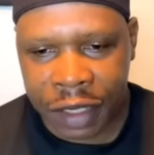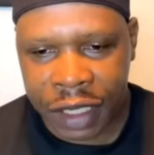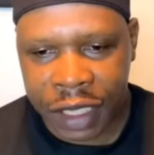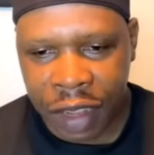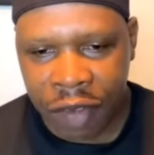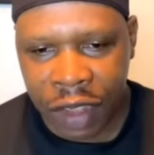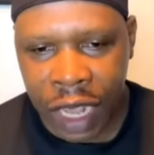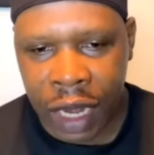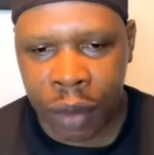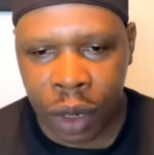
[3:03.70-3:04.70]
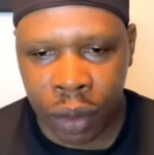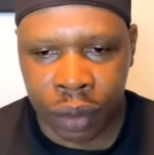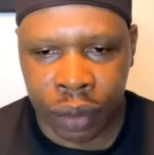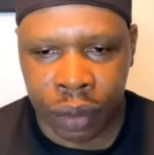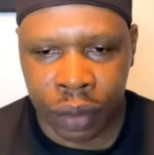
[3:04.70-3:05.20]
have 7 albums
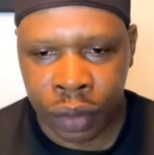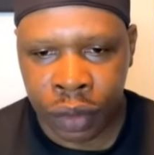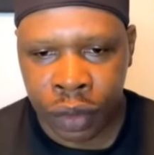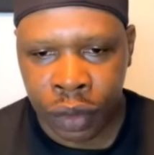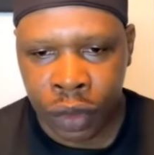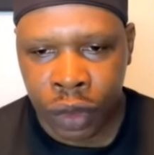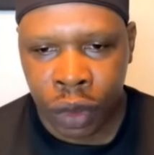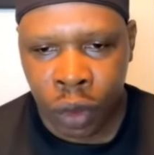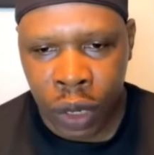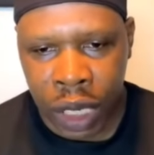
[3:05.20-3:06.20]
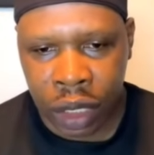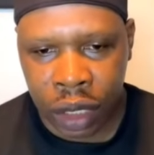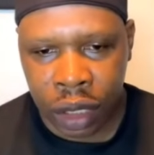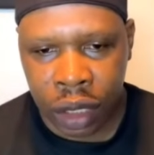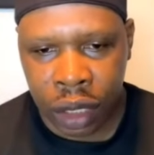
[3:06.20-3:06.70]
were it
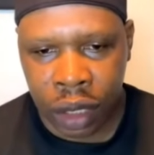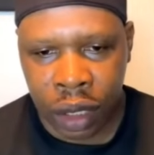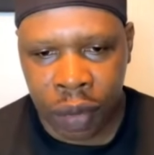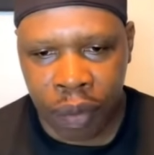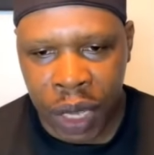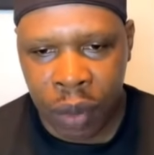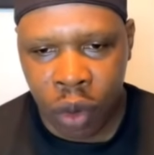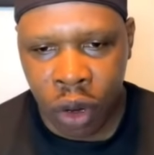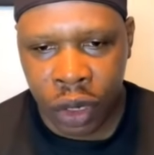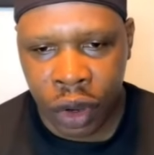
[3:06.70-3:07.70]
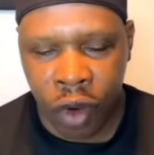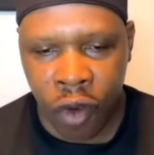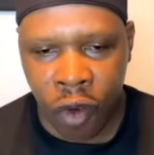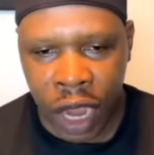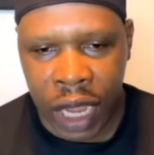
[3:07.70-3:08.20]
the Billboard
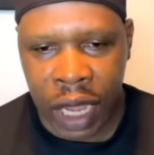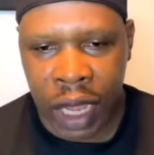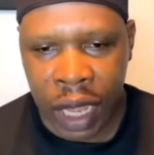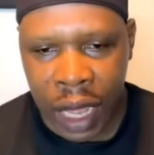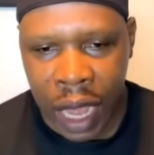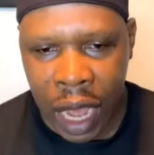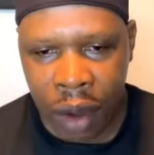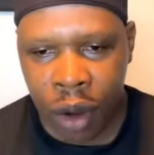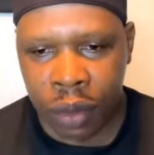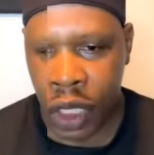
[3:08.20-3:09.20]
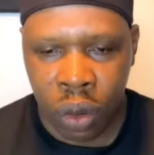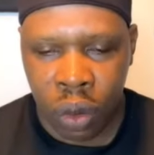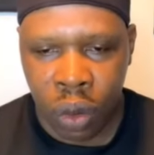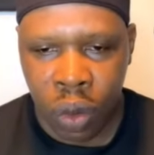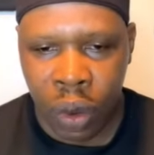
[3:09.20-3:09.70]
reggae album chart.
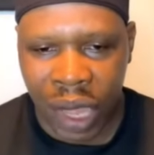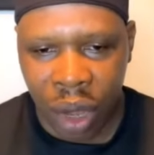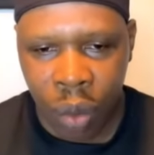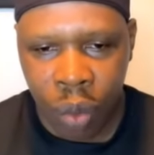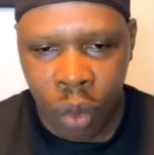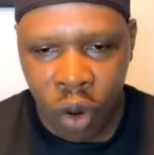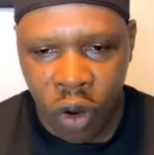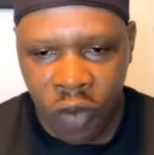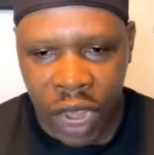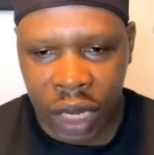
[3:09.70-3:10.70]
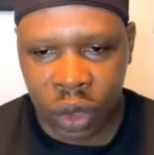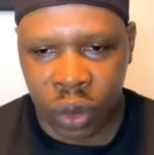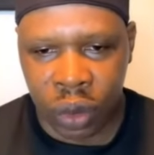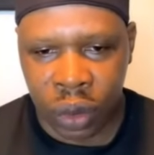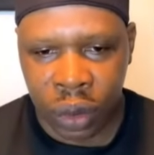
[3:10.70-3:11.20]
We are going to move on to
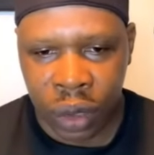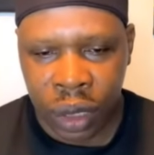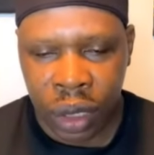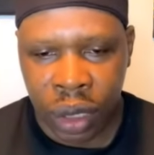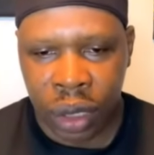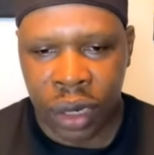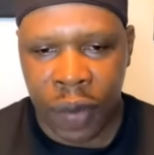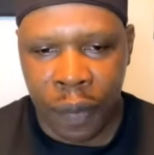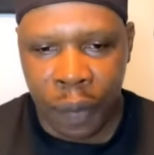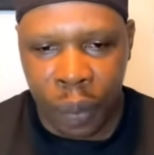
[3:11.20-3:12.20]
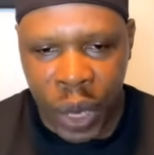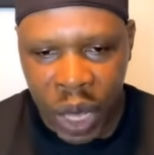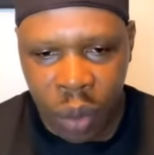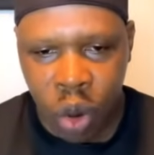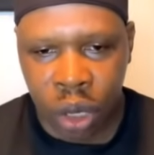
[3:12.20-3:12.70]
the
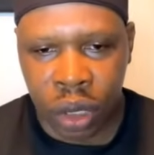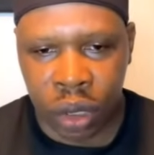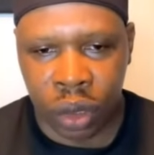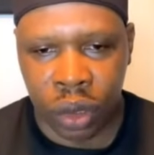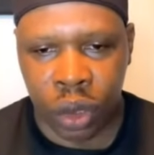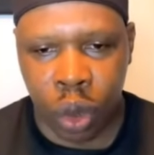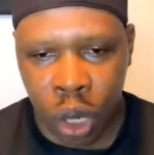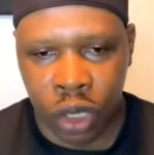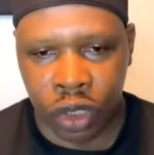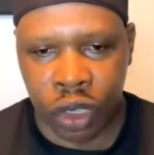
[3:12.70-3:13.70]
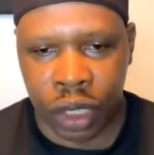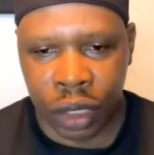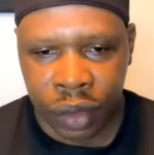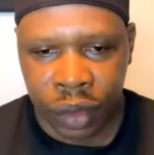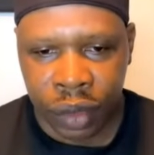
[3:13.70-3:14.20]
Billboard 200.
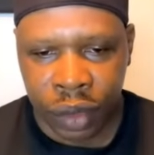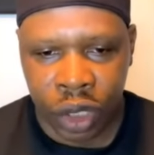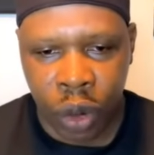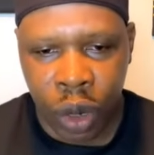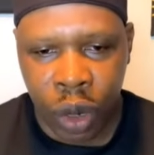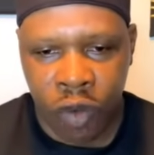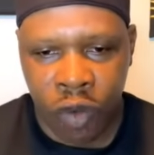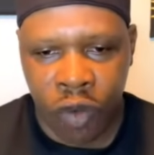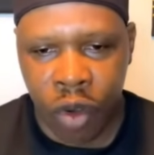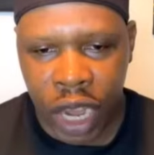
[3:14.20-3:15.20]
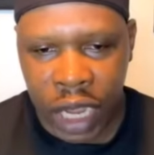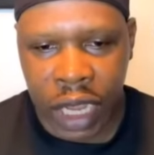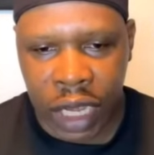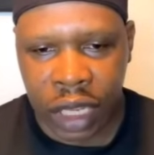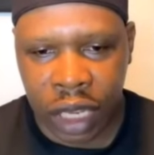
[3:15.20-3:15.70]
So we move from reggae
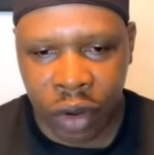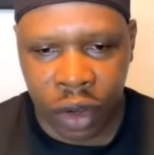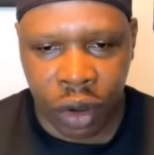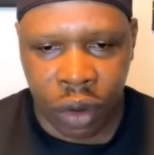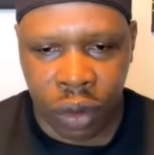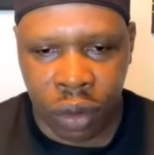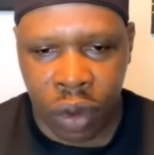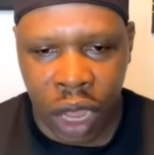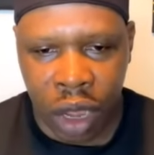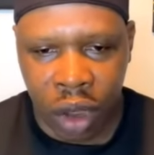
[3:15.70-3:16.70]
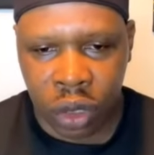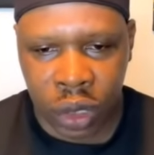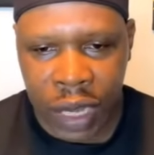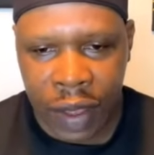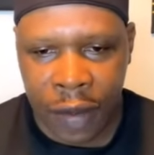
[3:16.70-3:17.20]
category now. We are going to
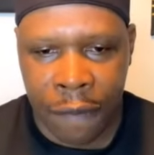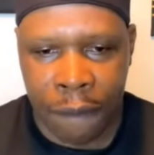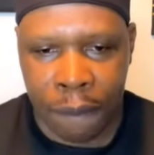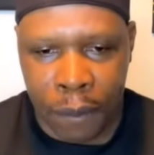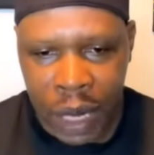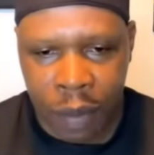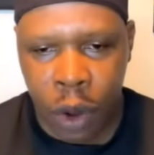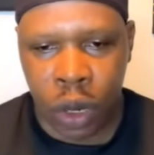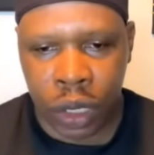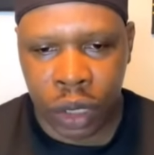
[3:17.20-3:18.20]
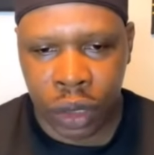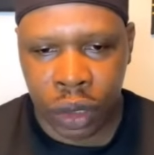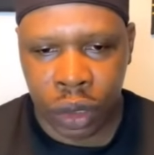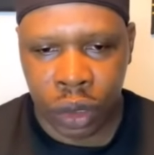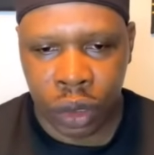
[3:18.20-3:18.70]
the Billboard
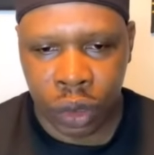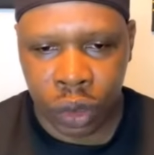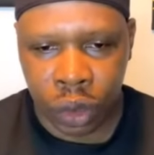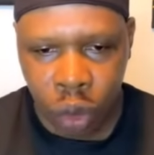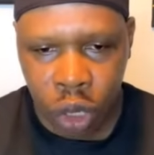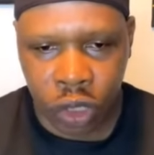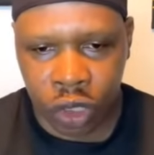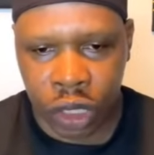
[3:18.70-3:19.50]
200.